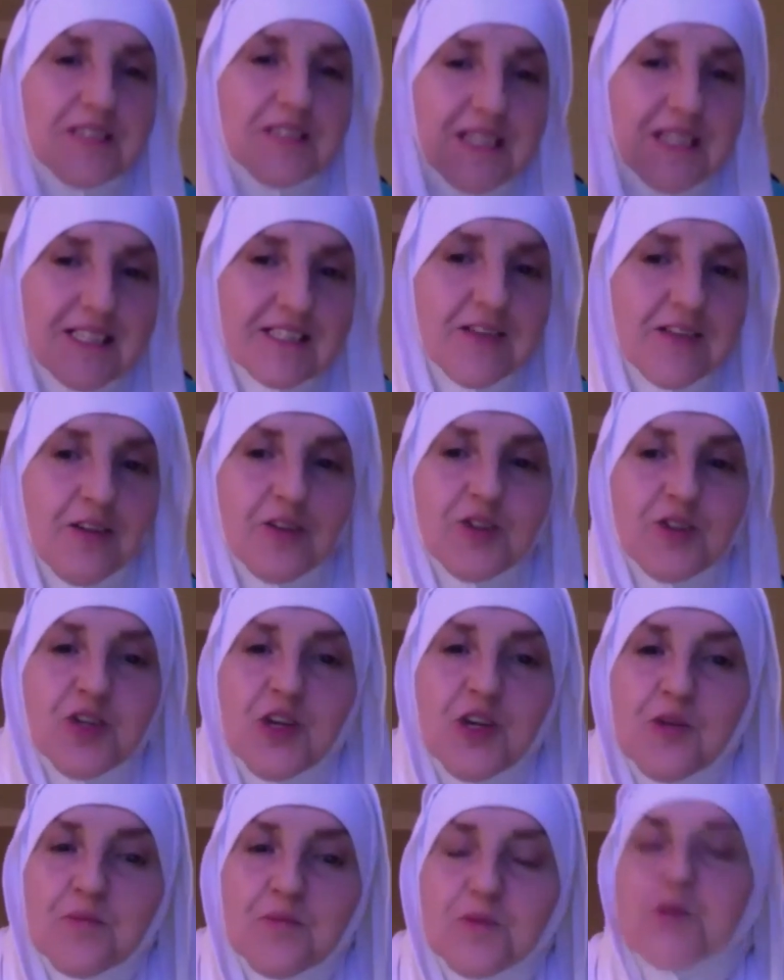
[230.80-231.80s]
indulge
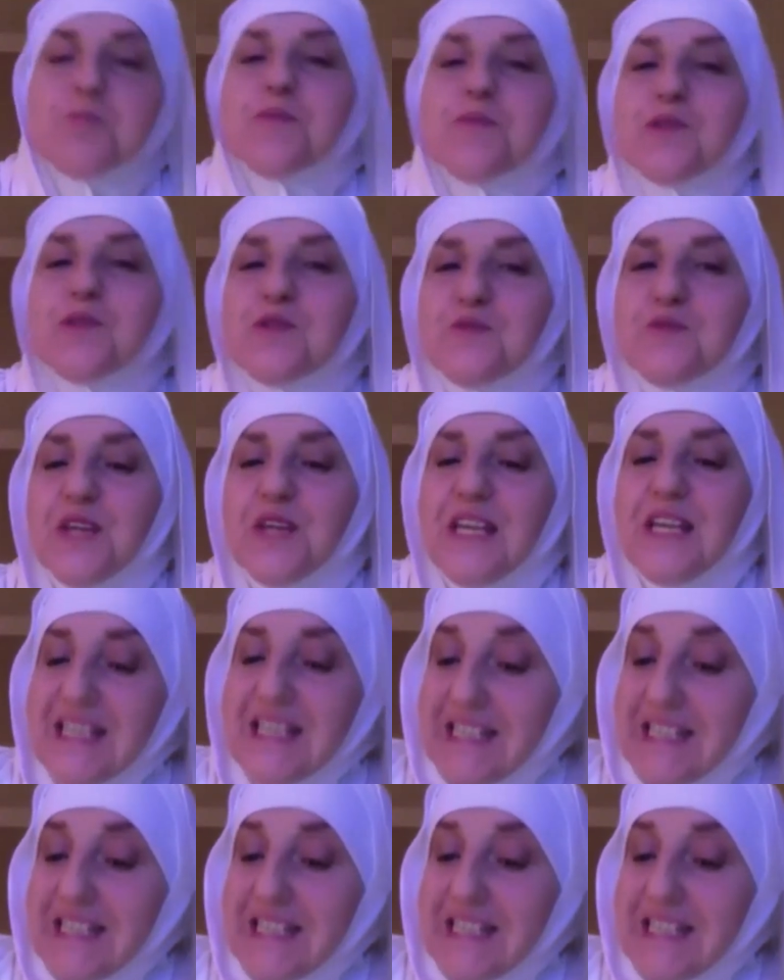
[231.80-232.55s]
purposefully,